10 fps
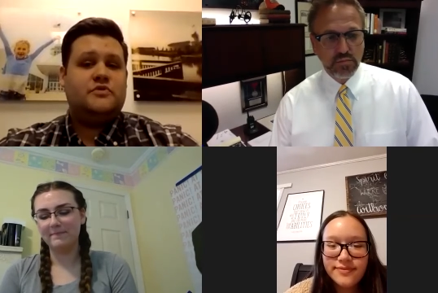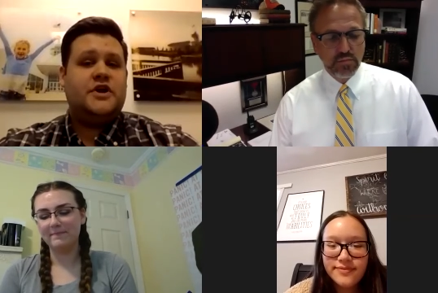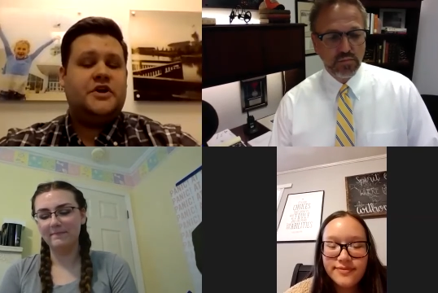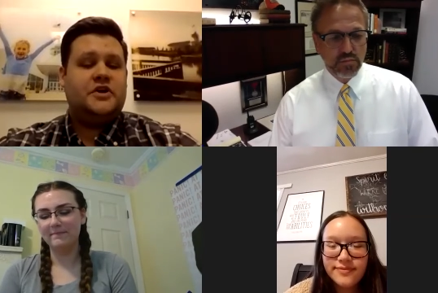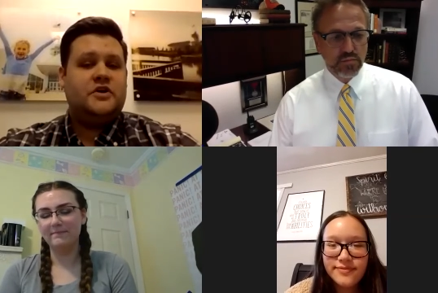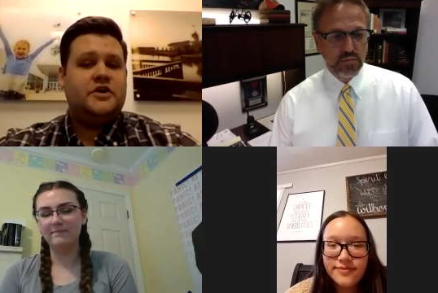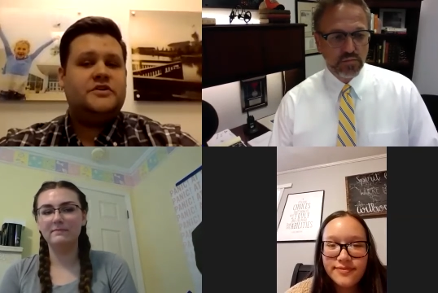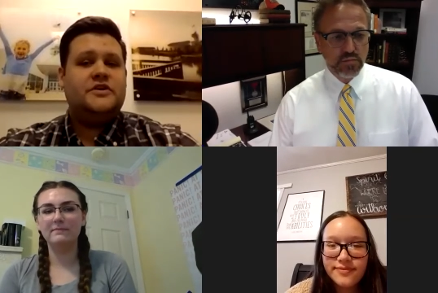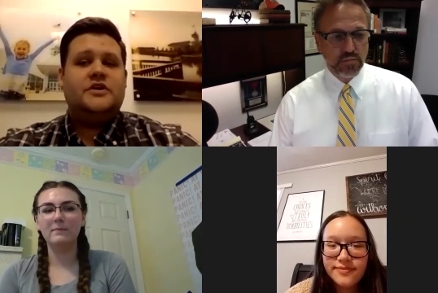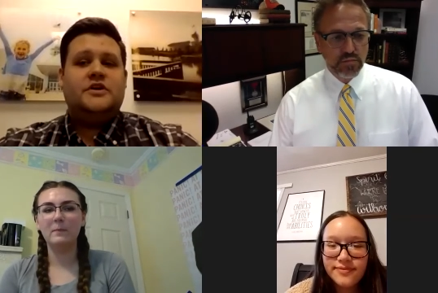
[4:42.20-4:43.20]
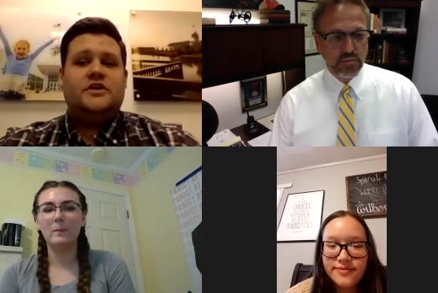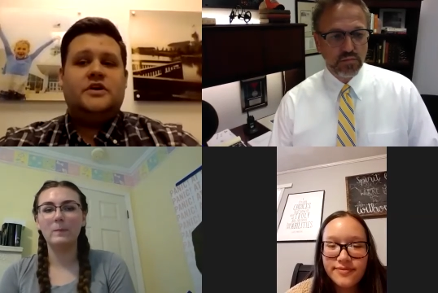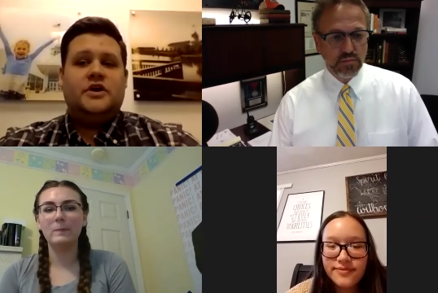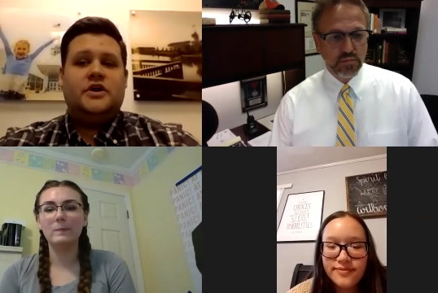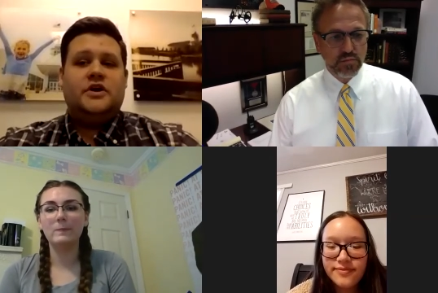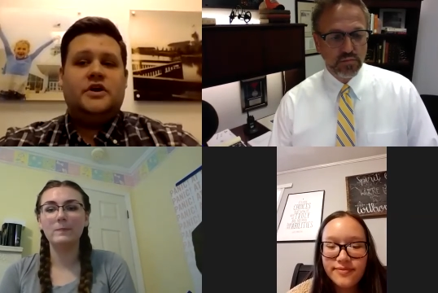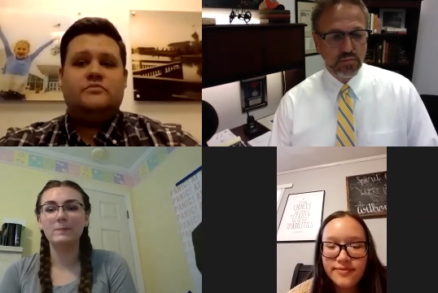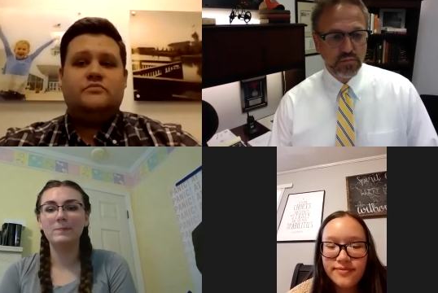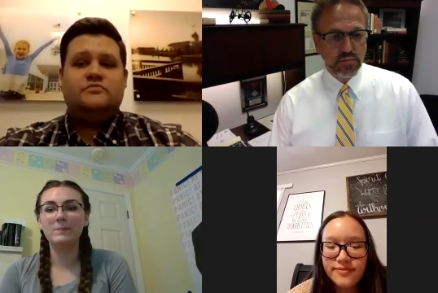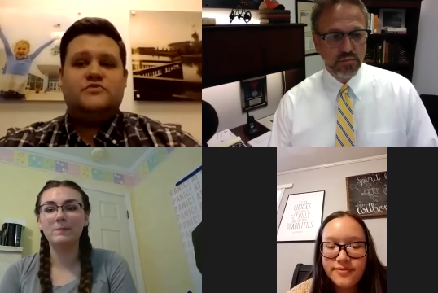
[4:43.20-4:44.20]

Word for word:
Speaker 1: writing on um,